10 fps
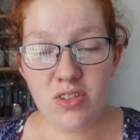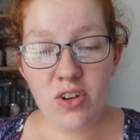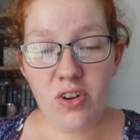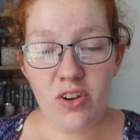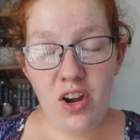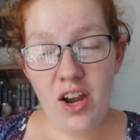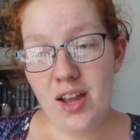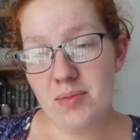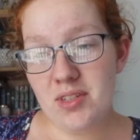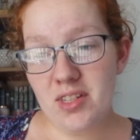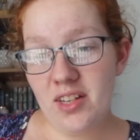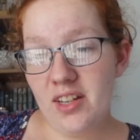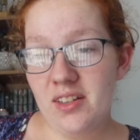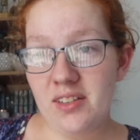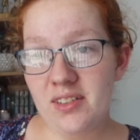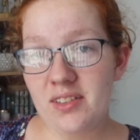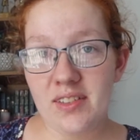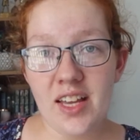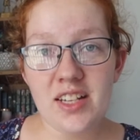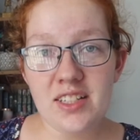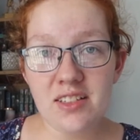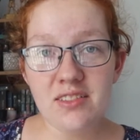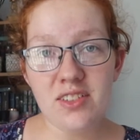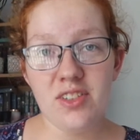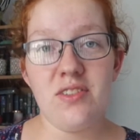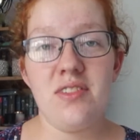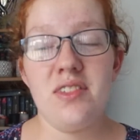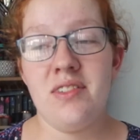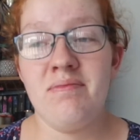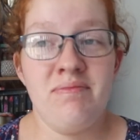So I'm just gonna get it done because